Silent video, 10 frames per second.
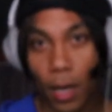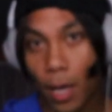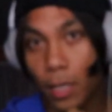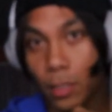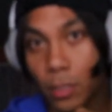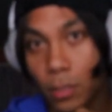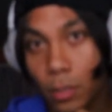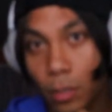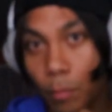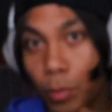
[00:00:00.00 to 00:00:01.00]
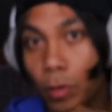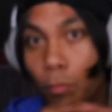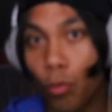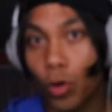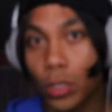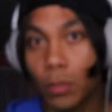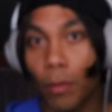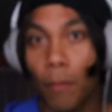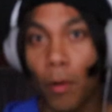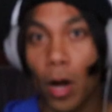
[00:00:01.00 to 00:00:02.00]
Hence the billboards
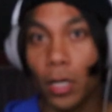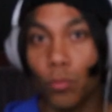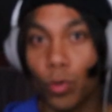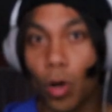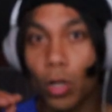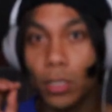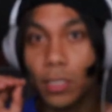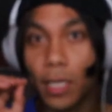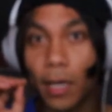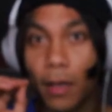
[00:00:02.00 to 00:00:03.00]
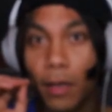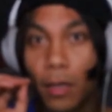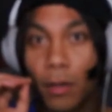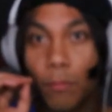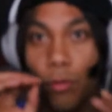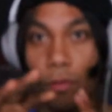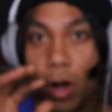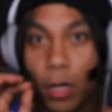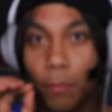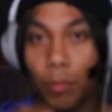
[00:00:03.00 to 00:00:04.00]
bombarded with all this, like,
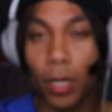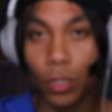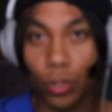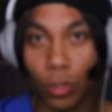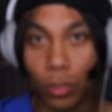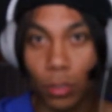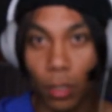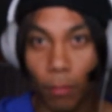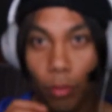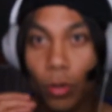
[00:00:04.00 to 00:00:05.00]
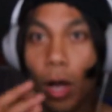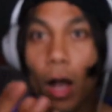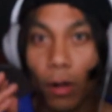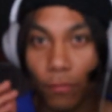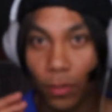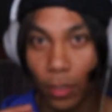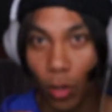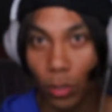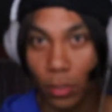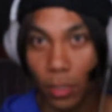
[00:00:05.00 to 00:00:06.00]
provocative pictures and pornography and
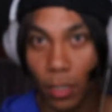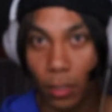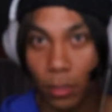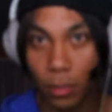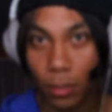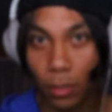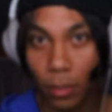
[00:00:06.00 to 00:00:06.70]
all these things.